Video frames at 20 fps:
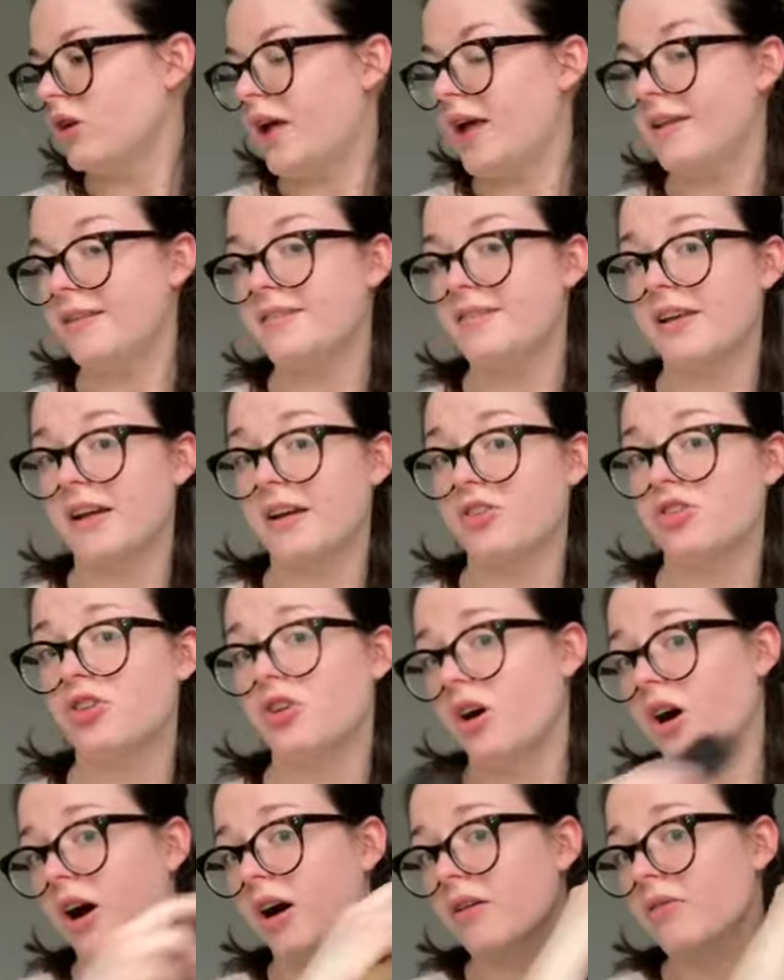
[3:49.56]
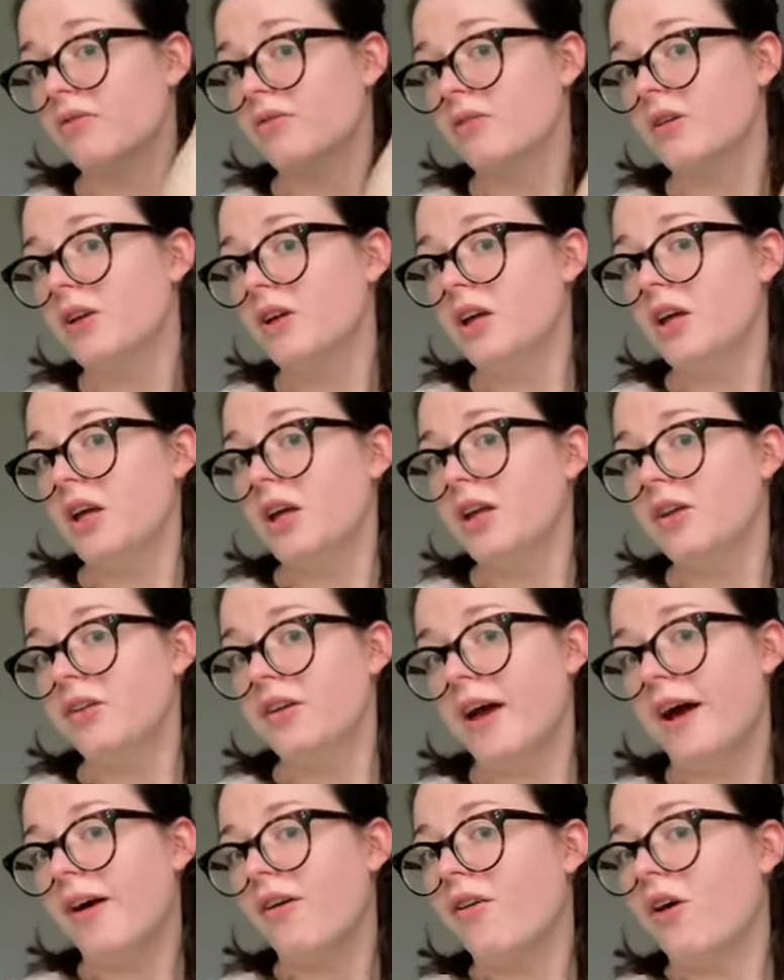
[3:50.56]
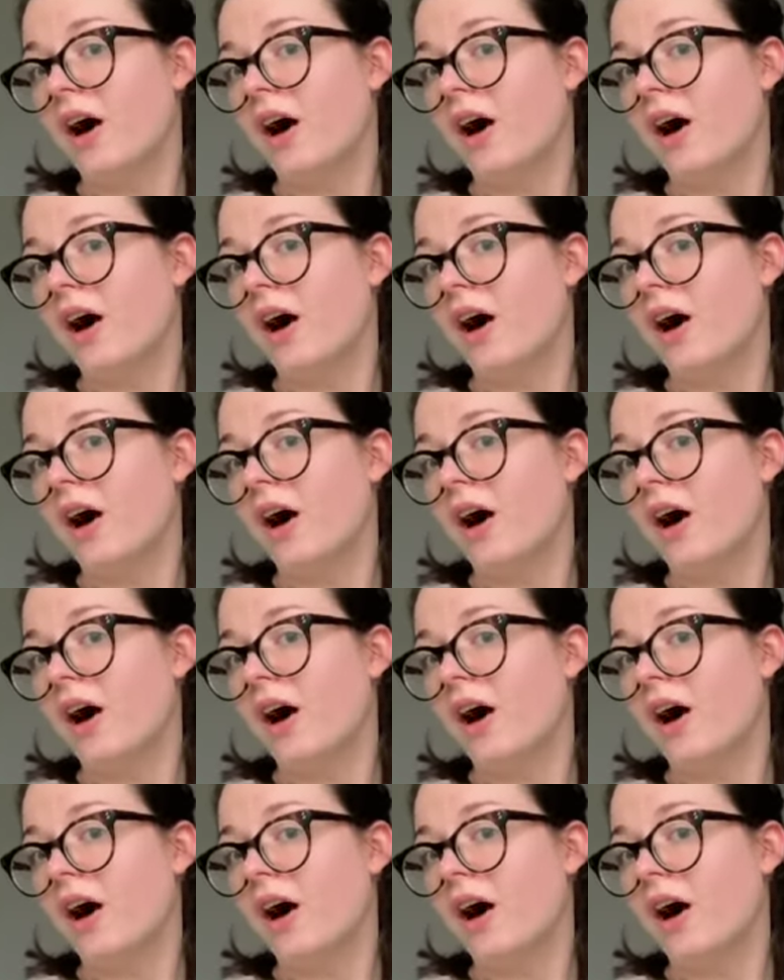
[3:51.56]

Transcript: and section off. Now,